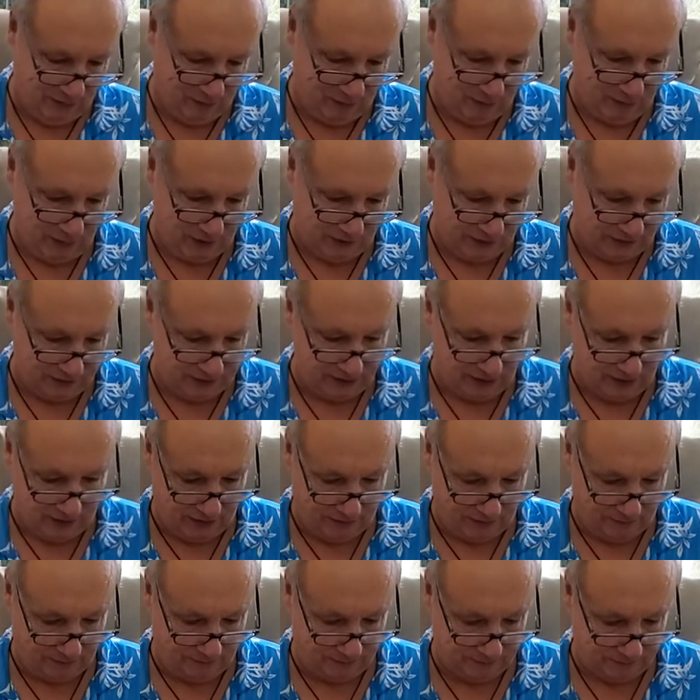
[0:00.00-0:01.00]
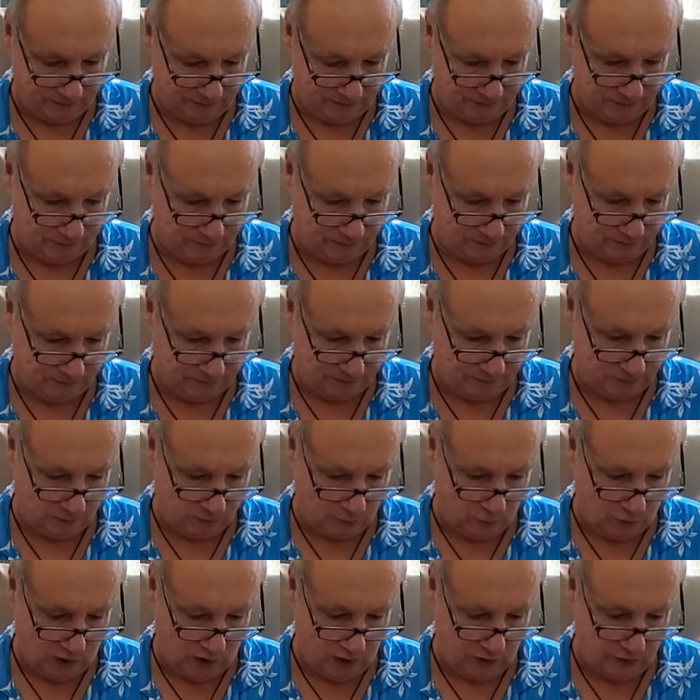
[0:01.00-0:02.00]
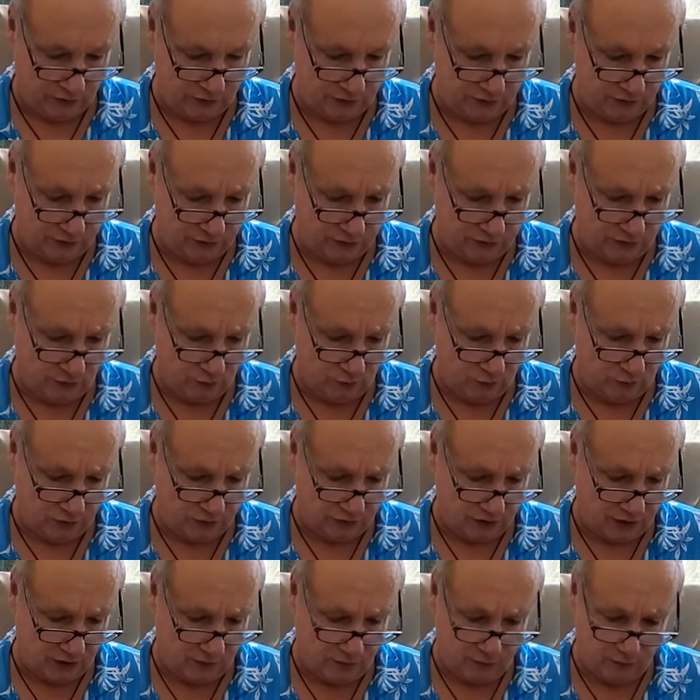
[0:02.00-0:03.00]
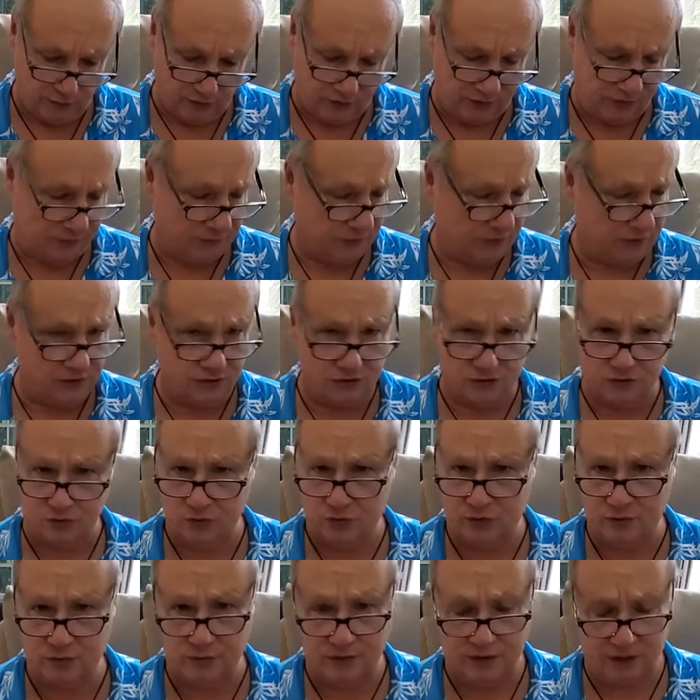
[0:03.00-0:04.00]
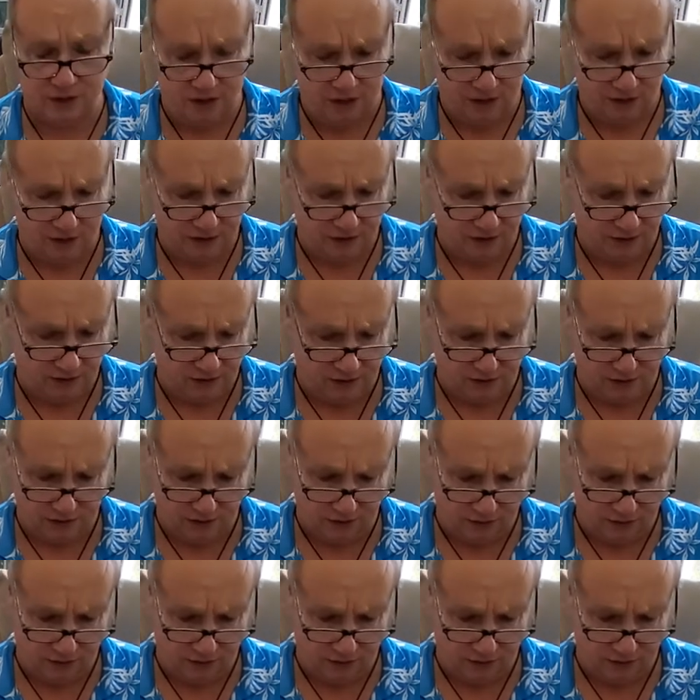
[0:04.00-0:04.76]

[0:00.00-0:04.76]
but... Um, Wow, this is someone's operating an extremely high uh,